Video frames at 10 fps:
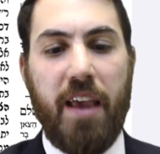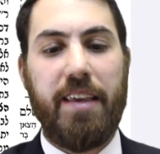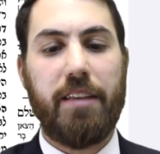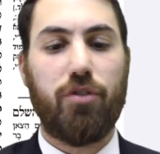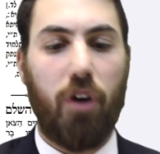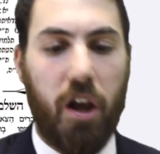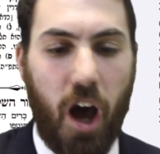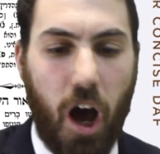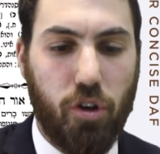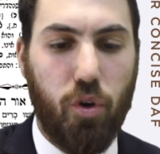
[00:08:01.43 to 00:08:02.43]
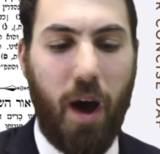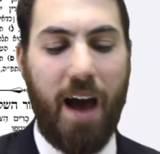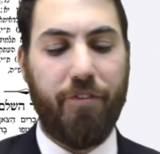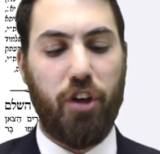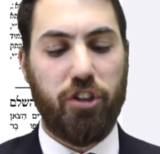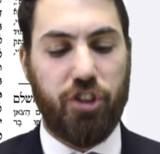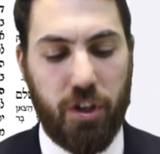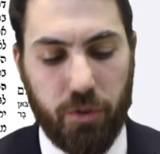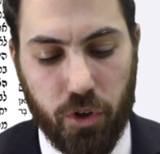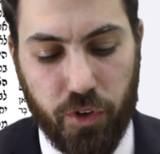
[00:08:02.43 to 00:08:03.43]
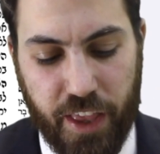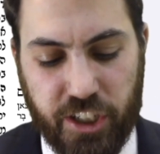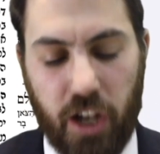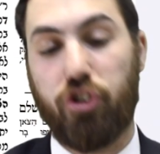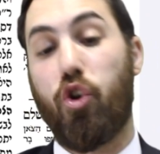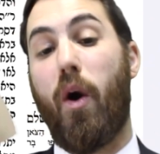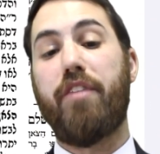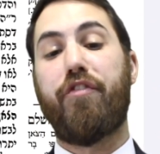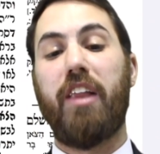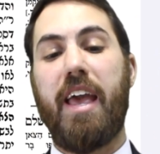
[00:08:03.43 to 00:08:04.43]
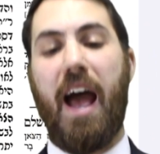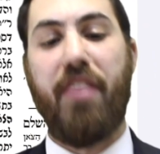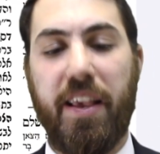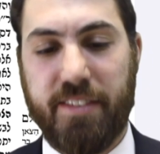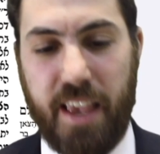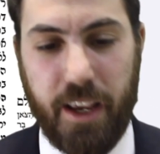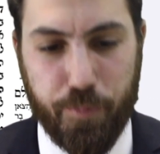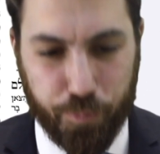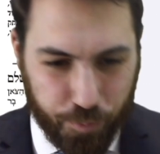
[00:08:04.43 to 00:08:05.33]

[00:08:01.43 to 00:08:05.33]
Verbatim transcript: Yisrael ab yashiru, they shall joyfully and they sing.